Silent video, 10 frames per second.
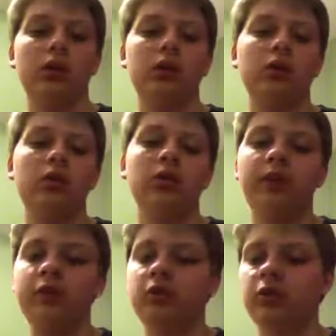the new
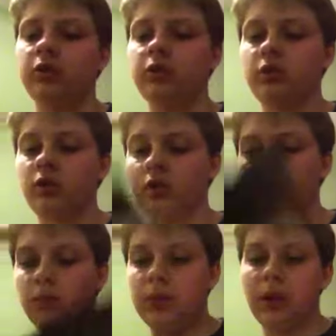Avengers
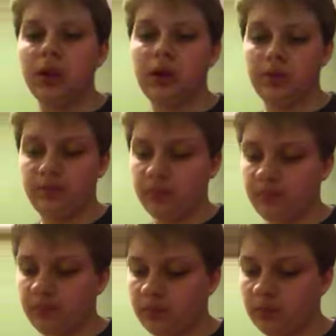Illuminati.
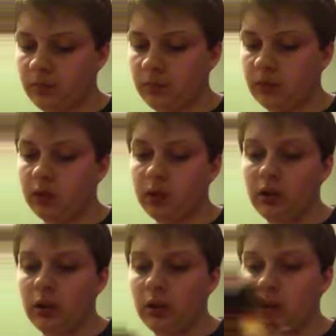
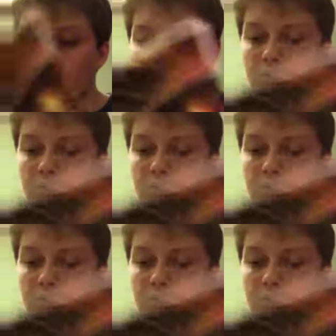And